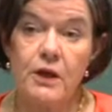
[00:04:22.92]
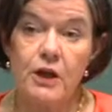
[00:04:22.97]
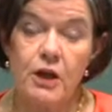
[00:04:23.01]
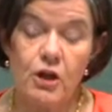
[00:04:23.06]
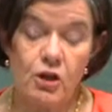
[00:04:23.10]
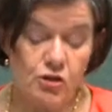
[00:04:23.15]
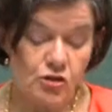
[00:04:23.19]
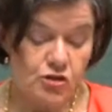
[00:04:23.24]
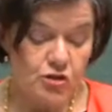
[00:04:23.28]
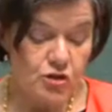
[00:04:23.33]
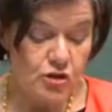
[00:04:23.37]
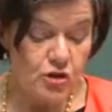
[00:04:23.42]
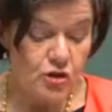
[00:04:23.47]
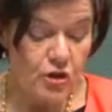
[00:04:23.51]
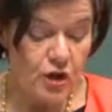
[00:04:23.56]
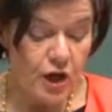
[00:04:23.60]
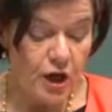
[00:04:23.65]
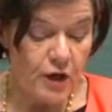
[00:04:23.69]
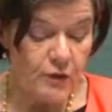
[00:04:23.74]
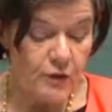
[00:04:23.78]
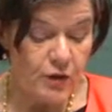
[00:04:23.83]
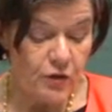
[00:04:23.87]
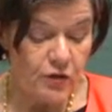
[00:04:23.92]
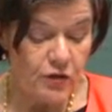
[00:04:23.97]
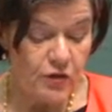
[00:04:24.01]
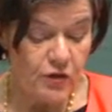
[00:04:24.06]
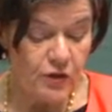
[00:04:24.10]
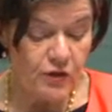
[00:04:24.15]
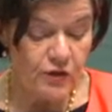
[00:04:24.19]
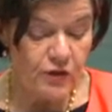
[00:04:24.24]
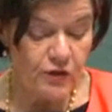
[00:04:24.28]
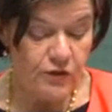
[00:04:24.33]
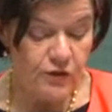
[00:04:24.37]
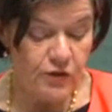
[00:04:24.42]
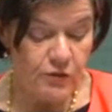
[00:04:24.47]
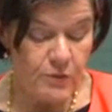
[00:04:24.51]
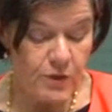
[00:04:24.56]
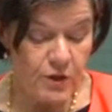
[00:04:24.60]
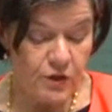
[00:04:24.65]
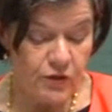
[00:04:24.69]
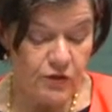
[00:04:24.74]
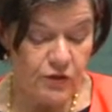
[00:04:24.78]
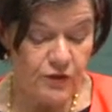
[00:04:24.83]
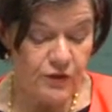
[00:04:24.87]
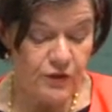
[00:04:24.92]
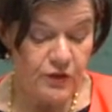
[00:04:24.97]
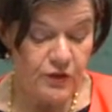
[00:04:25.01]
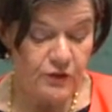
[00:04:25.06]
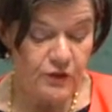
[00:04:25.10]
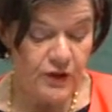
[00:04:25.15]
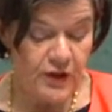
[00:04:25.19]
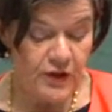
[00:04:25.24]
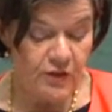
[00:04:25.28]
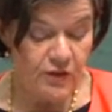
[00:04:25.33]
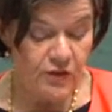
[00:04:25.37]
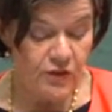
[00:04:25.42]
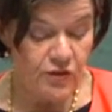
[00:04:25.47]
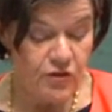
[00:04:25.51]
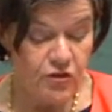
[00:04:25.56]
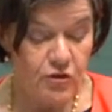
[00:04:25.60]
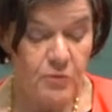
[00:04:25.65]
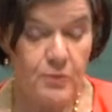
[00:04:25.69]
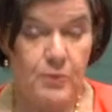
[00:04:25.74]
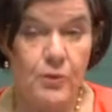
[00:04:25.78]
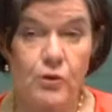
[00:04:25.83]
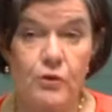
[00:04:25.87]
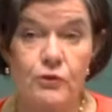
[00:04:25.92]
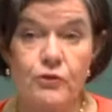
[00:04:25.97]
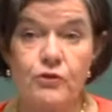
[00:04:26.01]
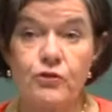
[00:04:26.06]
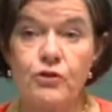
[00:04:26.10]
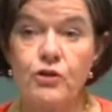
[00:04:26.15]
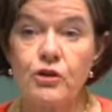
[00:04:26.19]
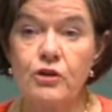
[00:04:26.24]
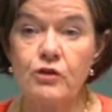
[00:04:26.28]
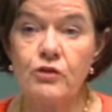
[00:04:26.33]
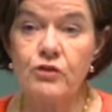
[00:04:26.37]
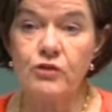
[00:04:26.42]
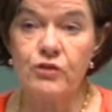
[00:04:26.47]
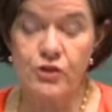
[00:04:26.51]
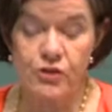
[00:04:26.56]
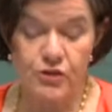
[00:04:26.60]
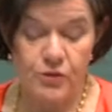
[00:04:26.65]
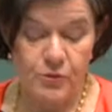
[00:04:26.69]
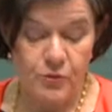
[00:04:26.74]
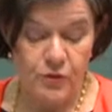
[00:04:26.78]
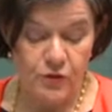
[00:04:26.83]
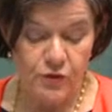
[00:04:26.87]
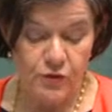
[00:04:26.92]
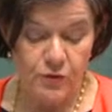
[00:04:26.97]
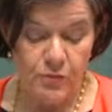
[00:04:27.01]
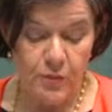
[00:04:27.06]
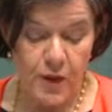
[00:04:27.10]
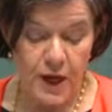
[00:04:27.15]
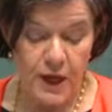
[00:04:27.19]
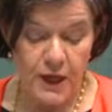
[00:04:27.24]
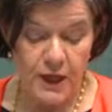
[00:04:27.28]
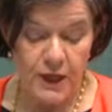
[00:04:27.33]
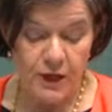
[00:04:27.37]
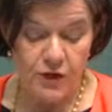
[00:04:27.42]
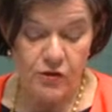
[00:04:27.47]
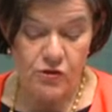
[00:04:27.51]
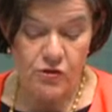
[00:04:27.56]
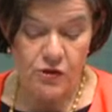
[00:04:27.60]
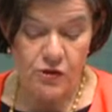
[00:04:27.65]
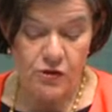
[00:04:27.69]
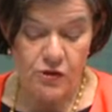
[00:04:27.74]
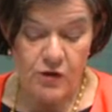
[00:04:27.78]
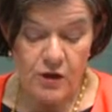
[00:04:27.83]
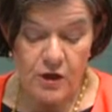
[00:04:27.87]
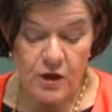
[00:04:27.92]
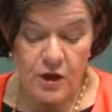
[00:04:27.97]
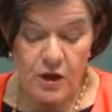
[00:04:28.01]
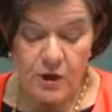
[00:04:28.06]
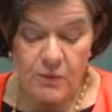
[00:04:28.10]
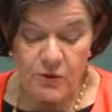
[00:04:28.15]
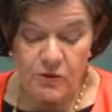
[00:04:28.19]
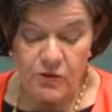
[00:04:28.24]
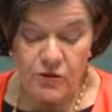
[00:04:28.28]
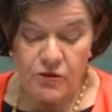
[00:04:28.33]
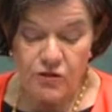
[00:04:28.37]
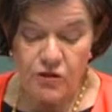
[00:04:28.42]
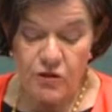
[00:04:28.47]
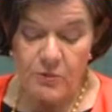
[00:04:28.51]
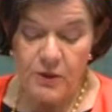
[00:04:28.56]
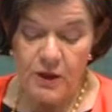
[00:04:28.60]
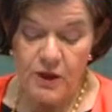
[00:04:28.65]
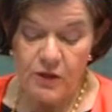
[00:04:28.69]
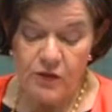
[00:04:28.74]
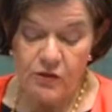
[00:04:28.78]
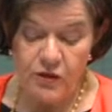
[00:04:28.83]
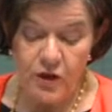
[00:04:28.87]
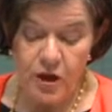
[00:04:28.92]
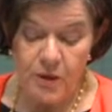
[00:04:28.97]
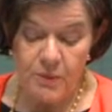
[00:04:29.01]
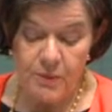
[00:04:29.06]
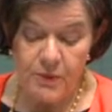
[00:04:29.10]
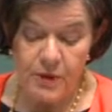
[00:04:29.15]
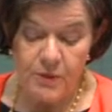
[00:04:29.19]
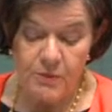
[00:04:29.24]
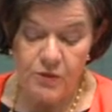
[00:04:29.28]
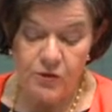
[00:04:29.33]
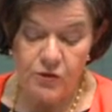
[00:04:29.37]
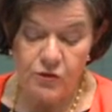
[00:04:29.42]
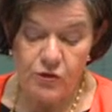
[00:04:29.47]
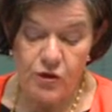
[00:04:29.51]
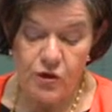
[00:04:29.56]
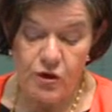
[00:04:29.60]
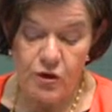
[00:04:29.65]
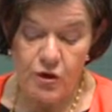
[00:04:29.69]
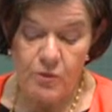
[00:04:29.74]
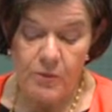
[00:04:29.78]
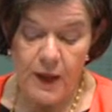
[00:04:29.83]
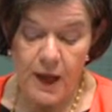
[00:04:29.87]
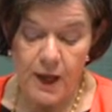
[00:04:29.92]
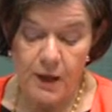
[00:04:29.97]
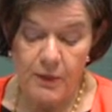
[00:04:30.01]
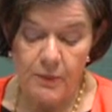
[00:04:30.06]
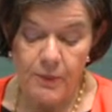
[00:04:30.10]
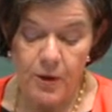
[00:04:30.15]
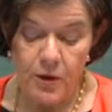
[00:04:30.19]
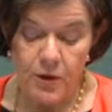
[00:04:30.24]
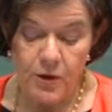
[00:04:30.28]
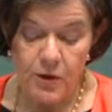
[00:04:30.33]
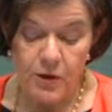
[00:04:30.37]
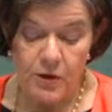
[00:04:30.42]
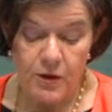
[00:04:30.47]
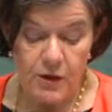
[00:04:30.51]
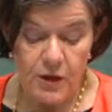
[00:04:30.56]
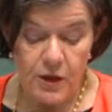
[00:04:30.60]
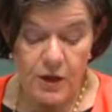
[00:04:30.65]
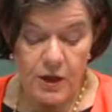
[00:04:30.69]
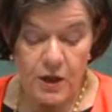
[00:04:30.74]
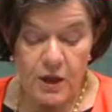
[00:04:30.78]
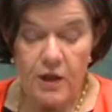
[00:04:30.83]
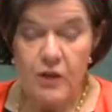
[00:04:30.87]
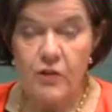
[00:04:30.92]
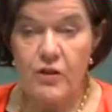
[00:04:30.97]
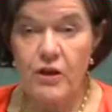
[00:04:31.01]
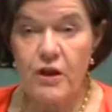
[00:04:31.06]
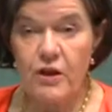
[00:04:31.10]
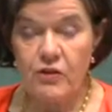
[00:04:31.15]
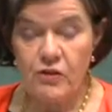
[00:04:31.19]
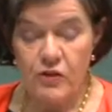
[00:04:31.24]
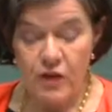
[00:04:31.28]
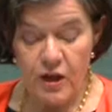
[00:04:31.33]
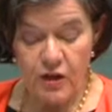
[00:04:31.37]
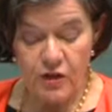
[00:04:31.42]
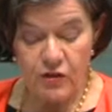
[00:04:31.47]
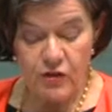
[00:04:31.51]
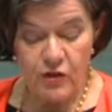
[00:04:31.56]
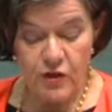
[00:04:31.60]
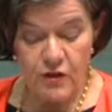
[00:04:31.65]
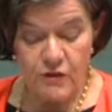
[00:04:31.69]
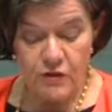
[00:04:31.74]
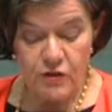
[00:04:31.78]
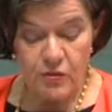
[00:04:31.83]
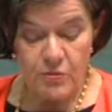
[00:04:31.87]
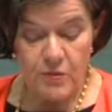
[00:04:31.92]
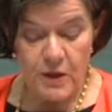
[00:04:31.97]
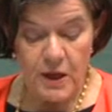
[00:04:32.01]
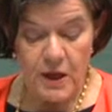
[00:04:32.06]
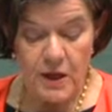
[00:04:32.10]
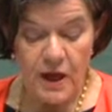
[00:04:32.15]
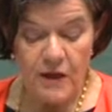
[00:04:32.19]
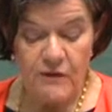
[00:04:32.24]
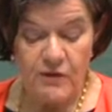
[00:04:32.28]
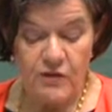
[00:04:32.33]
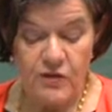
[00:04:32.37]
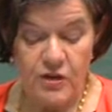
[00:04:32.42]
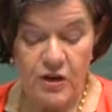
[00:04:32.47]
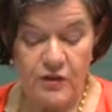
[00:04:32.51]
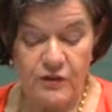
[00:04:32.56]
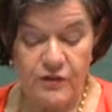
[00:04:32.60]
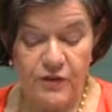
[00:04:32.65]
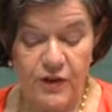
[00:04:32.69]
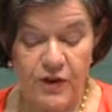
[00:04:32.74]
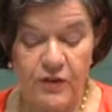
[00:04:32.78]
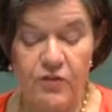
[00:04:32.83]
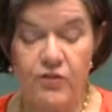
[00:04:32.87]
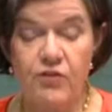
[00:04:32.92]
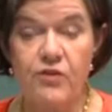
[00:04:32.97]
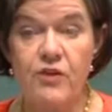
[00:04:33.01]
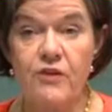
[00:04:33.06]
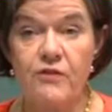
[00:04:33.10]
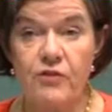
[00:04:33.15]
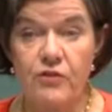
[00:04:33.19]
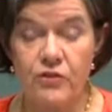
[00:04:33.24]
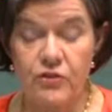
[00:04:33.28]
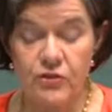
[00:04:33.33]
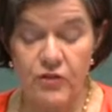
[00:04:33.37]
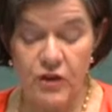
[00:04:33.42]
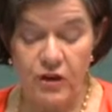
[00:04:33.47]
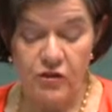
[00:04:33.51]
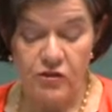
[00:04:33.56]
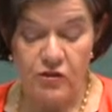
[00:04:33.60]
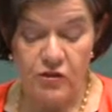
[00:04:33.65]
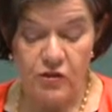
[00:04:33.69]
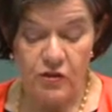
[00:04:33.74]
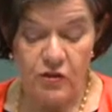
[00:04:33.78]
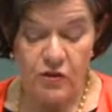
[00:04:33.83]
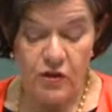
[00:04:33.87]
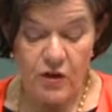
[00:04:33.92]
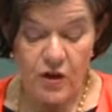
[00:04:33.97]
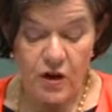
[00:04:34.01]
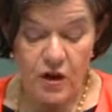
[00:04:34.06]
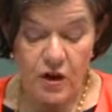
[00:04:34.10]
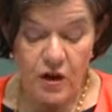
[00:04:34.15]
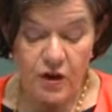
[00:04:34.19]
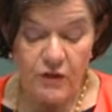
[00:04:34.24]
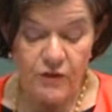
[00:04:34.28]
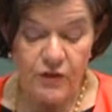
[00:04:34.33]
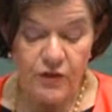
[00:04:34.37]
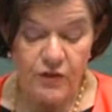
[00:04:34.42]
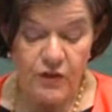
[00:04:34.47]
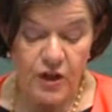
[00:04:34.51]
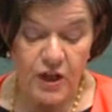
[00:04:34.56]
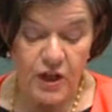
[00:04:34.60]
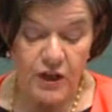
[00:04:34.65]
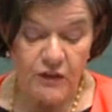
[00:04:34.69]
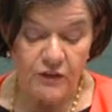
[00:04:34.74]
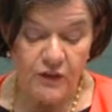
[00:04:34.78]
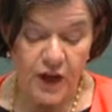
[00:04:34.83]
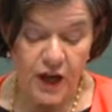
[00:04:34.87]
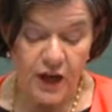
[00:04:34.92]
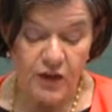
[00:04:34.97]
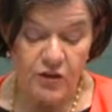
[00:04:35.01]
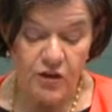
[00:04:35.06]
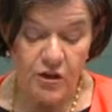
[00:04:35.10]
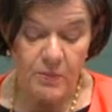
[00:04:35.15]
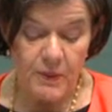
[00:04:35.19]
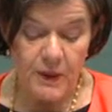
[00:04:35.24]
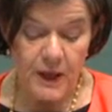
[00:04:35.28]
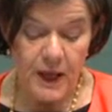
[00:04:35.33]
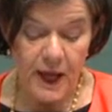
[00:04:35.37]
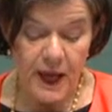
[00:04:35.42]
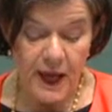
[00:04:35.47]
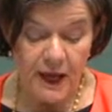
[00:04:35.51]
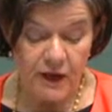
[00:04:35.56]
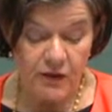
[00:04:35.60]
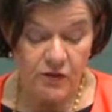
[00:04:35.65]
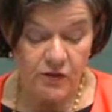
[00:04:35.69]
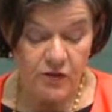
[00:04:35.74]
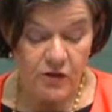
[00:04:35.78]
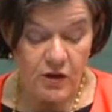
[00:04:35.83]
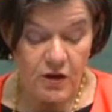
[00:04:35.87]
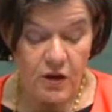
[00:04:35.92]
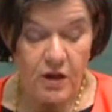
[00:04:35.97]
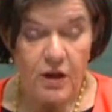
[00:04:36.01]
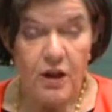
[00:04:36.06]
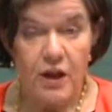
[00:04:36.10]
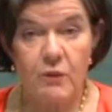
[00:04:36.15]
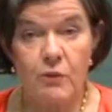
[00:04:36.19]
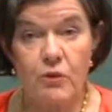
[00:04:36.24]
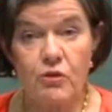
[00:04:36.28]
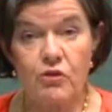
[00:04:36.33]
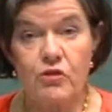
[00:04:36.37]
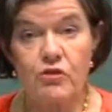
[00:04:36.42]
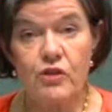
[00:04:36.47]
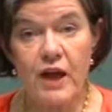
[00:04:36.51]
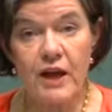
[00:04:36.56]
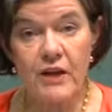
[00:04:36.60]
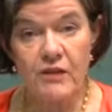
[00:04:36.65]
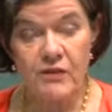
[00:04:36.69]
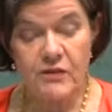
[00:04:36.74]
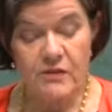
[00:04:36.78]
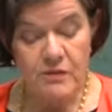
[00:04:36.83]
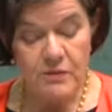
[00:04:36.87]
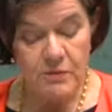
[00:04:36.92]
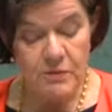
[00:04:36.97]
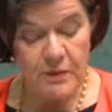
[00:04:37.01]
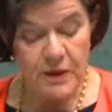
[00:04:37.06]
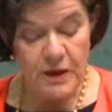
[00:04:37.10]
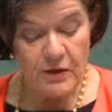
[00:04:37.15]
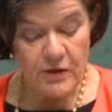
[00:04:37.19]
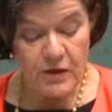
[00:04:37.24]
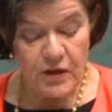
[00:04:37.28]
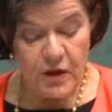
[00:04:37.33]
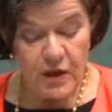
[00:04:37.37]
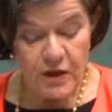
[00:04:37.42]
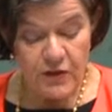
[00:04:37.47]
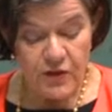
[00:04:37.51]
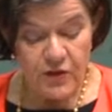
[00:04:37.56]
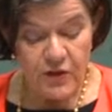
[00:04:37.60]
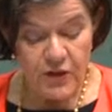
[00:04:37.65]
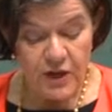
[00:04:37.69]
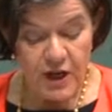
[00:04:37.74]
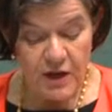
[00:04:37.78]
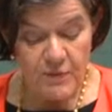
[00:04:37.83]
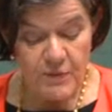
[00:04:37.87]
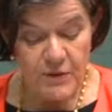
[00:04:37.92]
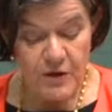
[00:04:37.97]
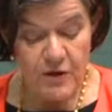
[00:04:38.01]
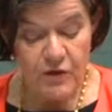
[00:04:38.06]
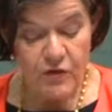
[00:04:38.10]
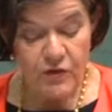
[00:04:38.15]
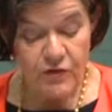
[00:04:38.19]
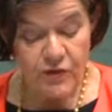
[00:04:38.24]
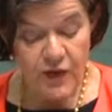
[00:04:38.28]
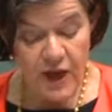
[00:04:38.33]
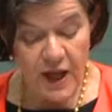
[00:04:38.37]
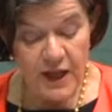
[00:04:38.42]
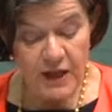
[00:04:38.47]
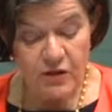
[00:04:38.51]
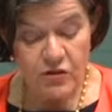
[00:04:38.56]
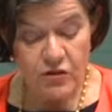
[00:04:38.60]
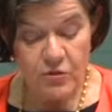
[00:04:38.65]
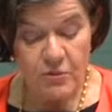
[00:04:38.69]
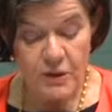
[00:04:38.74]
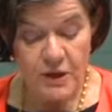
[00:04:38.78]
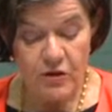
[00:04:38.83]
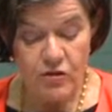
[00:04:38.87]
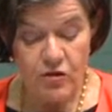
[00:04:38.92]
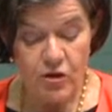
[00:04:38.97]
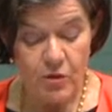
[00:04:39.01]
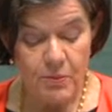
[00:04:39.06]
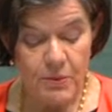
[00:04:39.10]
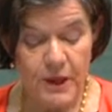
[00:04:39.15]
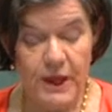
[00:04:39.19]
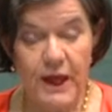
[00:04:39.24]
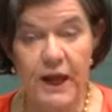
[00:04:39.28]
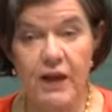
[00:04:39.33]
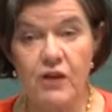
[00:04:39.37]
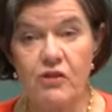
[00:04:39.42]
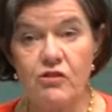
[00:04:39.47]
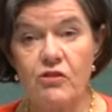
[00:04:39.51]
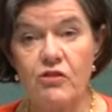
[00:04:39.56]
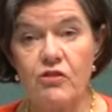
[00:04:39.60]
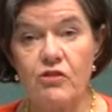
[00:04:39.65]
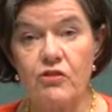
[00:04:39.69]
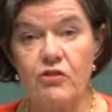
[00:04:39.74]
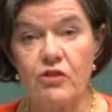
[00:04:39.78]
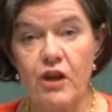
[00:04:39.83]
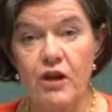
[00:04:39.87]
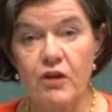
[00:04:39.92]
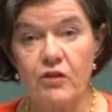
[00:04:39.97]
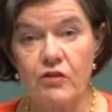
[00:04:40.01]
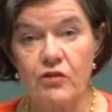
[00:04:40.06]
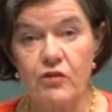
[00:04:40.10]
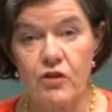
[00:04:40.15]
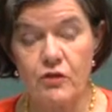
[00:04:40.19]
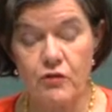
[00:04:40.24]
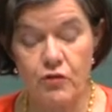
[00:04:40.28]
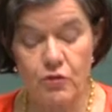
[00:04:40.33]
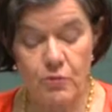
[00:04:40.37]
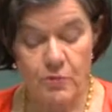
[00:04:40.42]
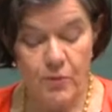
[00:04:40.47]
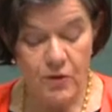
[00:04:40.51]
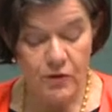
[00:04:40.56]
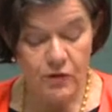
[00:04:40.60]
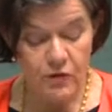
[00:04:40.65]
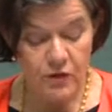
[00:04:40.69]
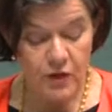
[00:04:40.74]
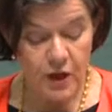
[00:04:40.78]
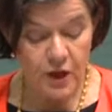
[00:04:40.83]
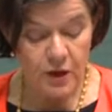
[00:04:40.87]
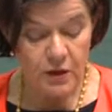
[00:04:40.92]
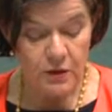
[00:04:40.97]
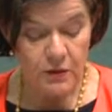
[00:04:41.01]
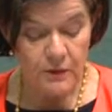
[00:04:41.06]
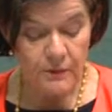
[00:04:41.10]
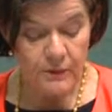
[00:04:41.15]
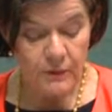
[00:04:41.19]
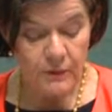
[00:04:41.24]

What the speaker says: In June, I wrote to the Assistant Minister for Defence in support of 2 constituents from my electorate, Mr Jim Hislop and Mr Herb Allerbrock. These ex-servicemen have identified several sections of the DF-RDB Act in which they submit that the government is failing to meet its obligations to ex-service personnel.